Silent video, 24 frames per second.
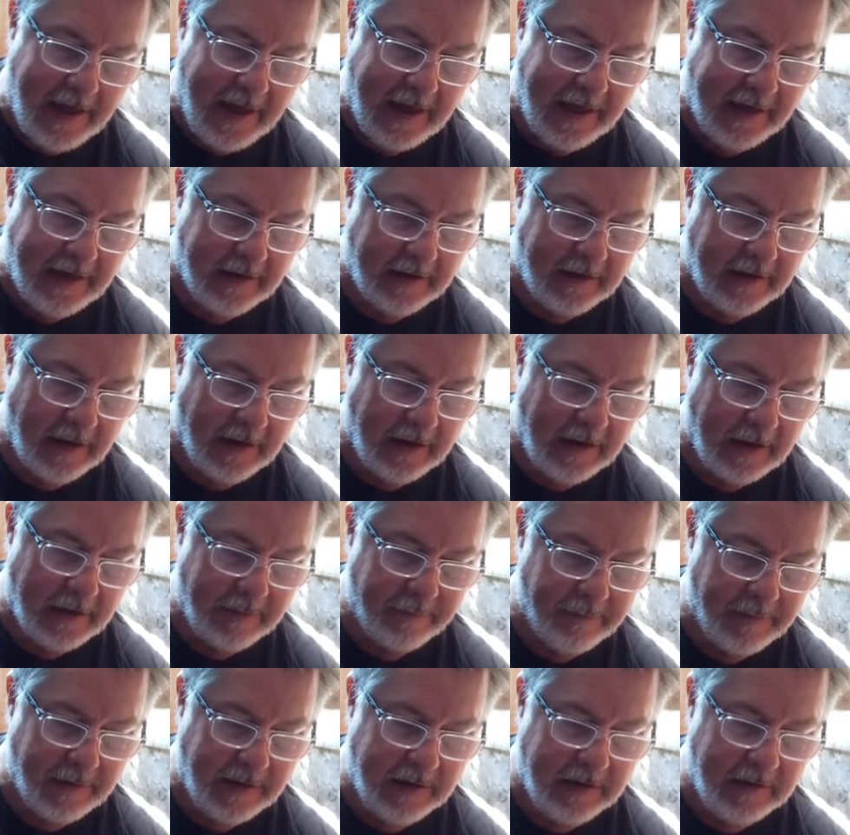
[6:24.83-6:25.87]
And
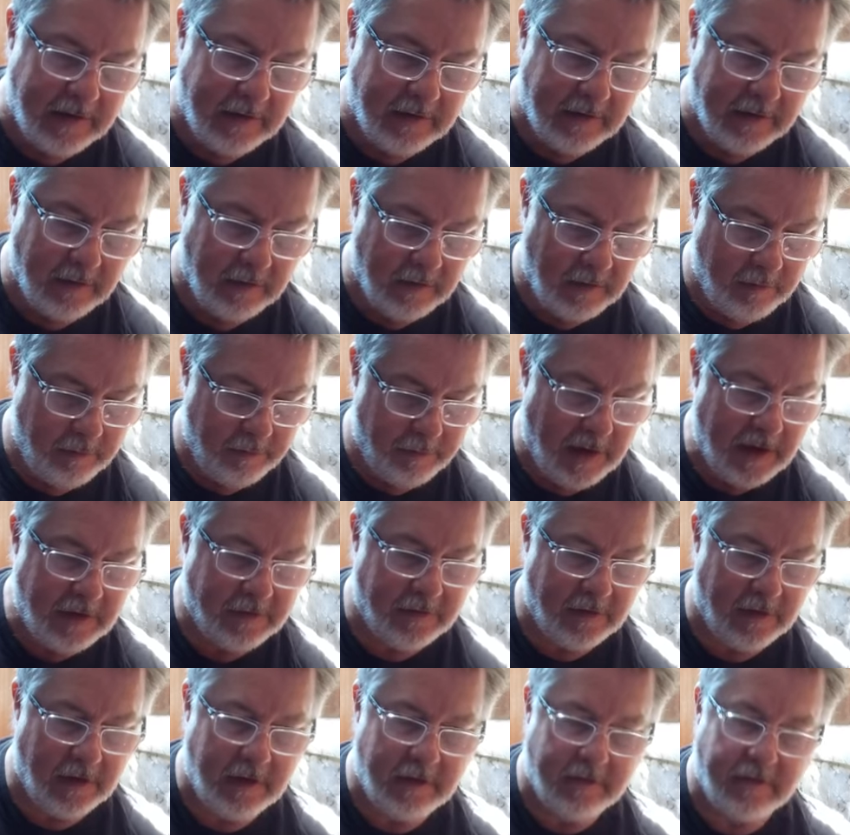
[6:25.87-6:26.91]

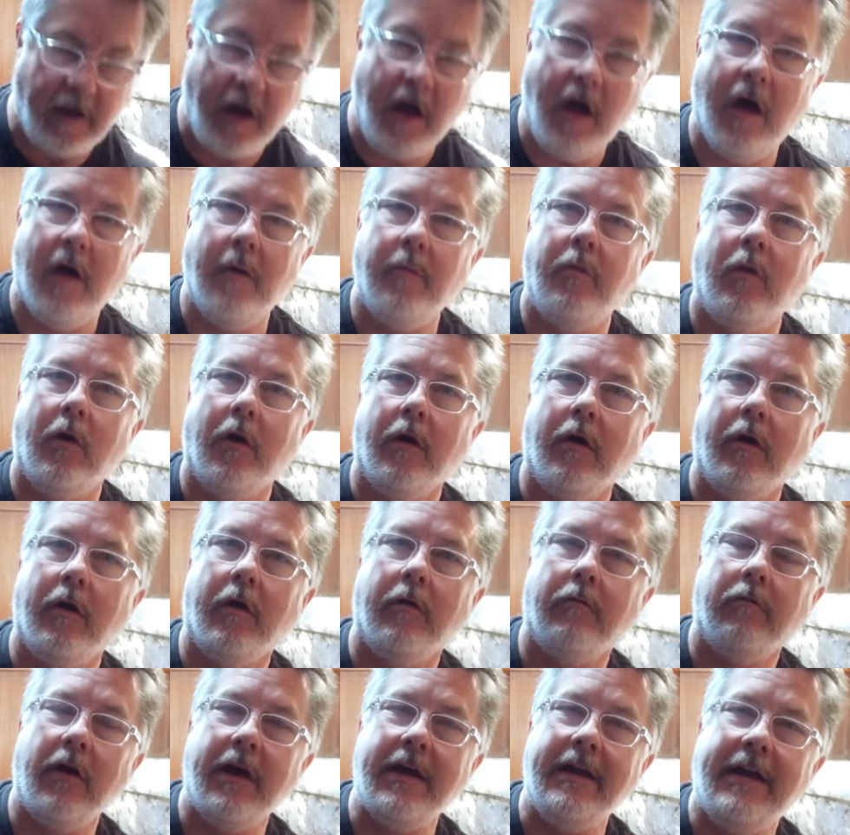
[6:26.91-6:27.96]
it's a hub
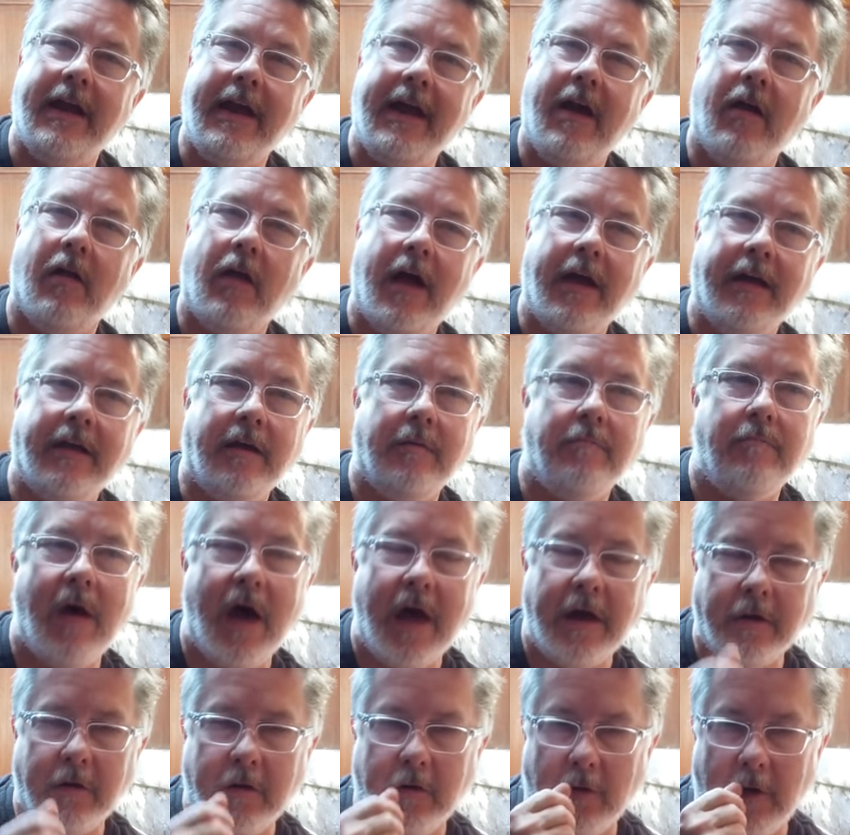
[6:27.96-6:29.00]
where right now I can
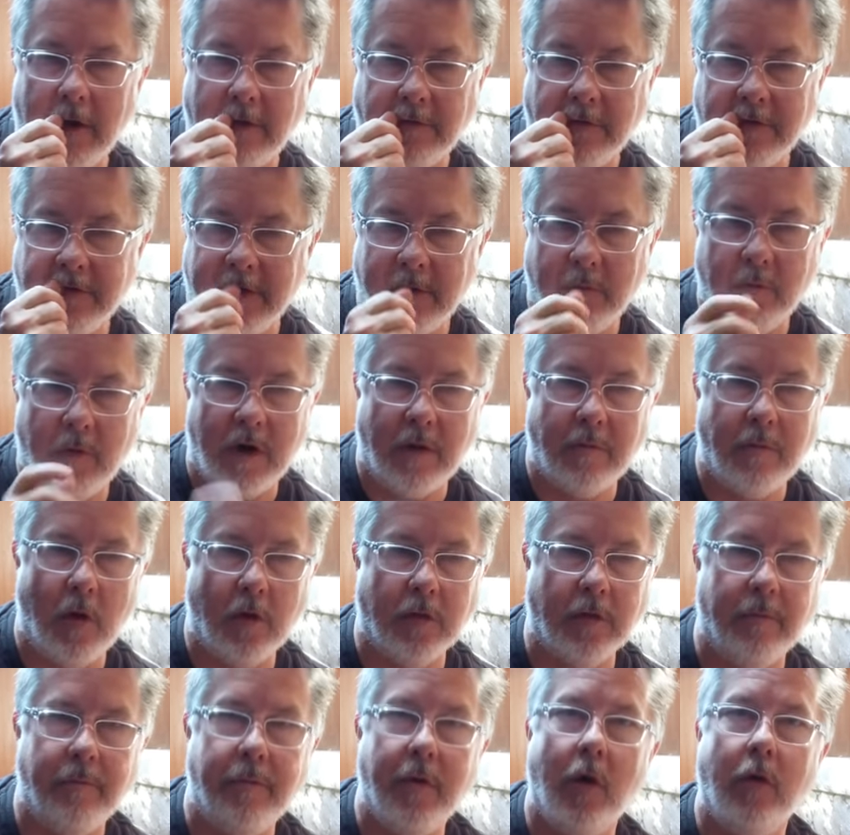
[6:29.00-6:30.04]
monitor everything when I'm
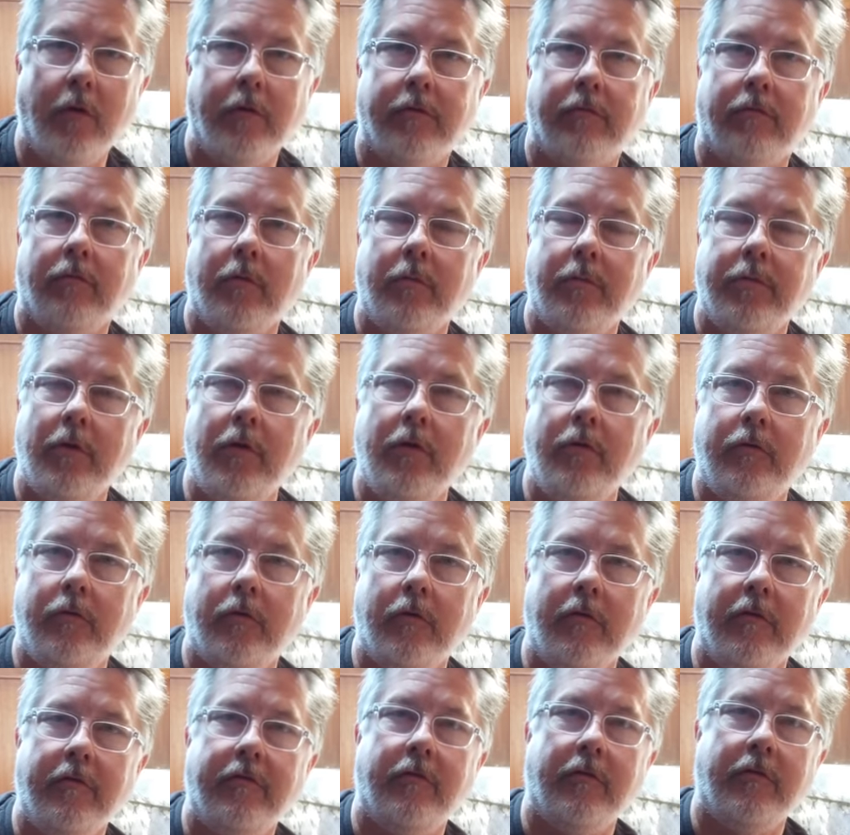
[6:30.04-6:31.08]
on the boat through
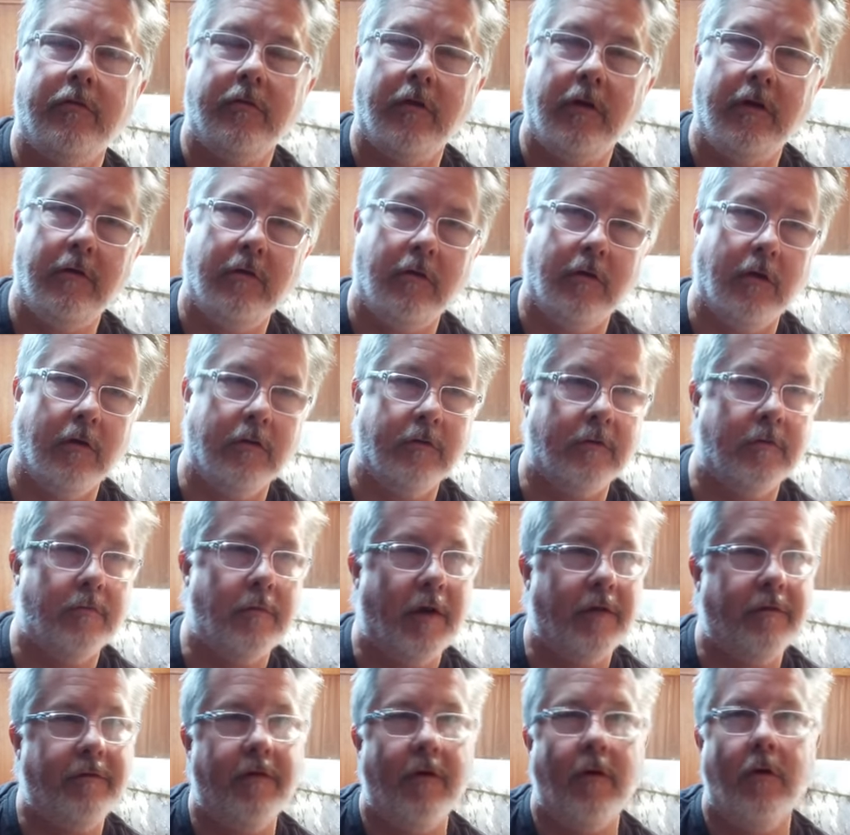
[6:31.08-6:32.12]
Bluetooth, which either goes to
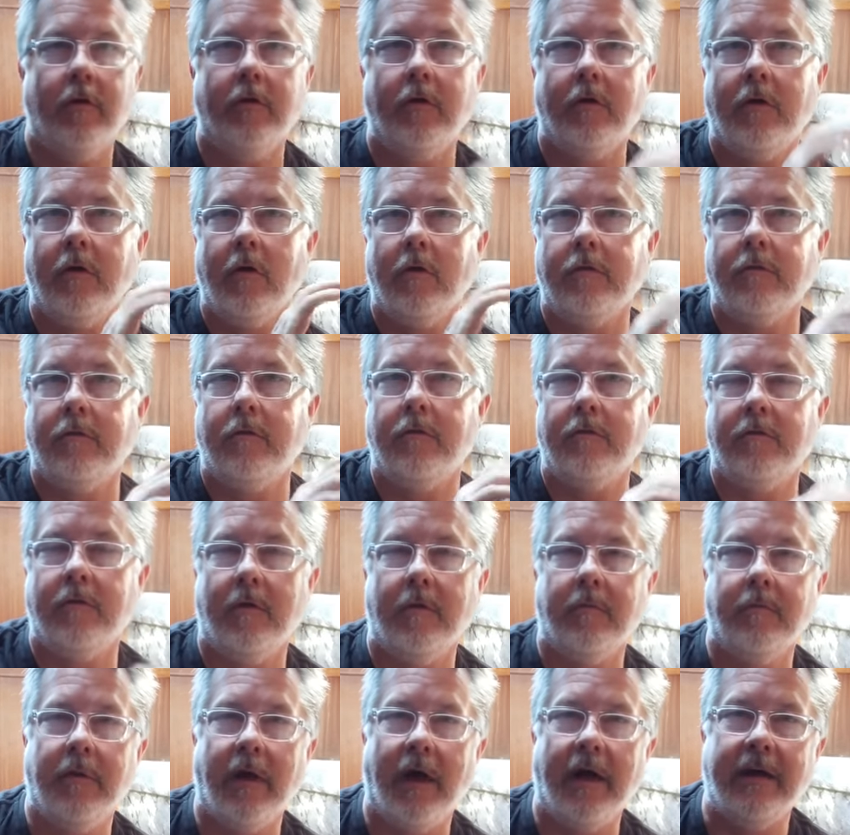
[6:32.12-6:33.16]
my phone or goes to
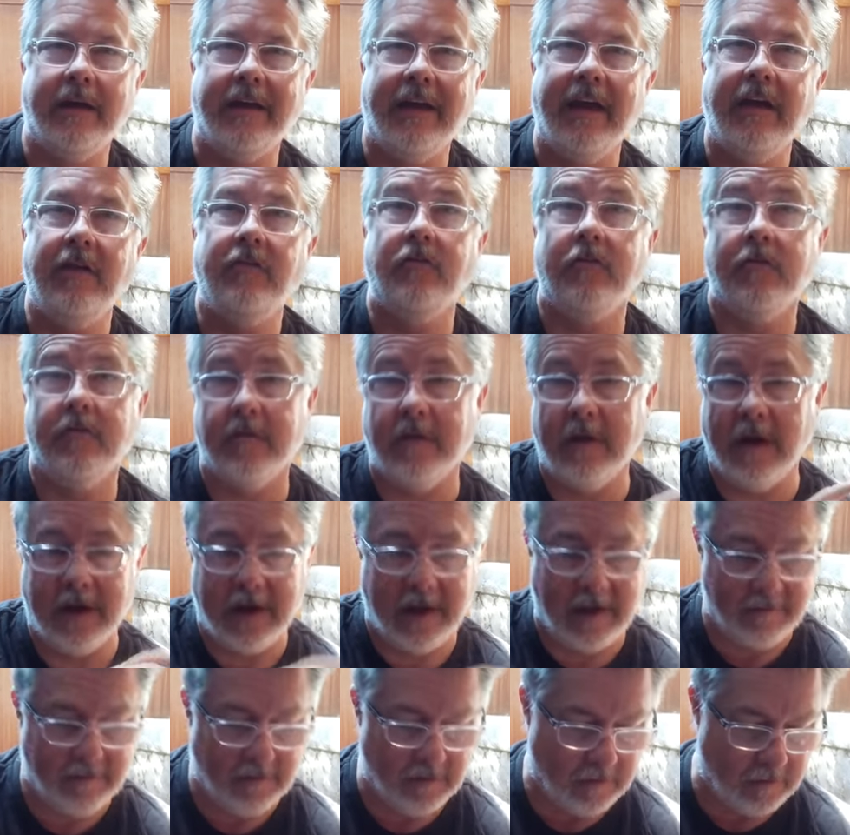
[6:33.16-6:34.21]
some gauges that
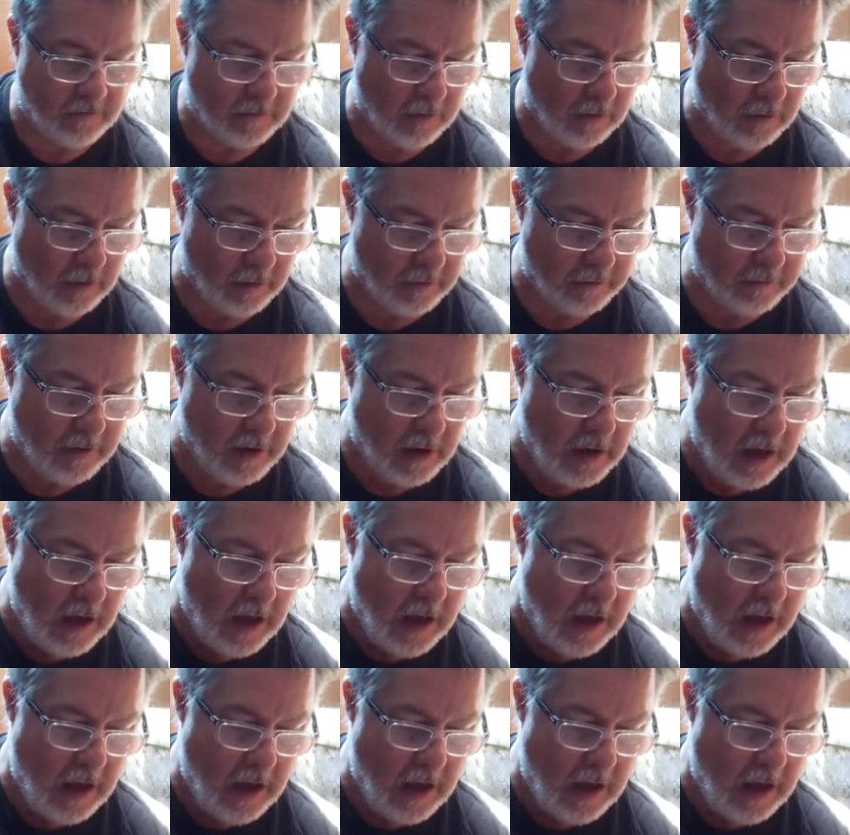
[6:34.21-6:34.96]
I have installed.